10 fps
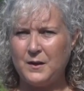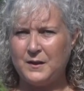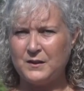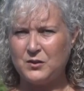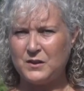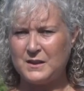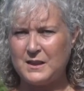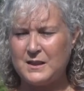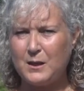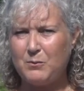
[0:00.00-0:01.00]
is just
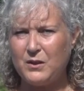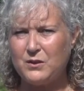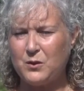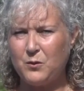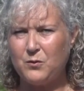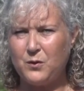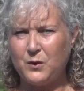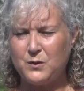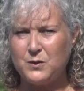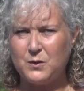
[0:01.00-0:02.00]
a stepping stone for
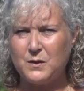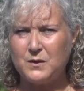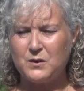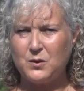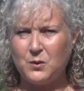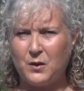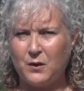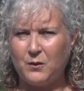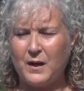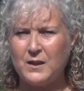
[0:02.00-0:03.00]
those students who
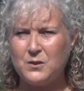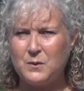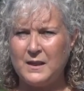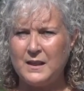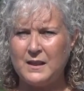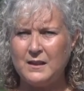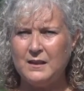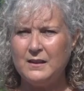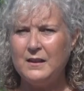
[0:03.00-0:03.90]
are graduating